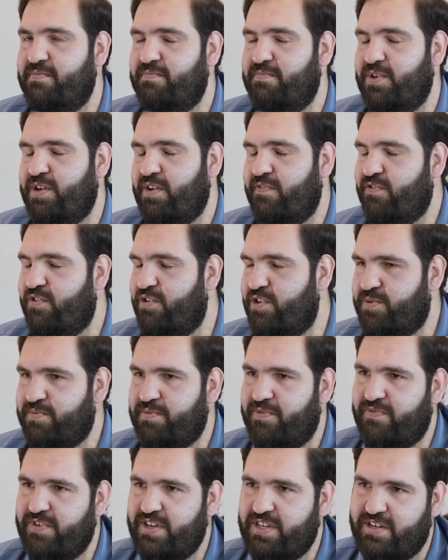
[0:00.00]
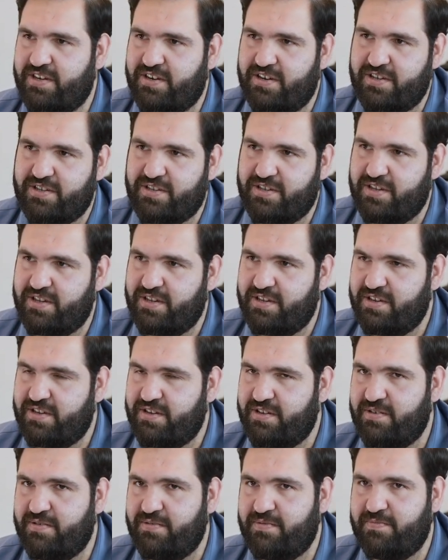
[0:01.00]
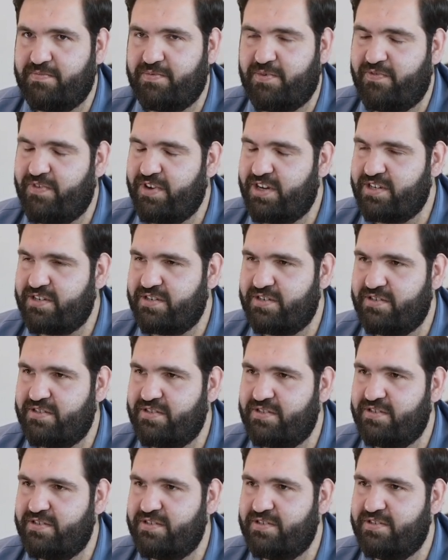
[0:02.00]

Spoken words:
but of course professor was professional.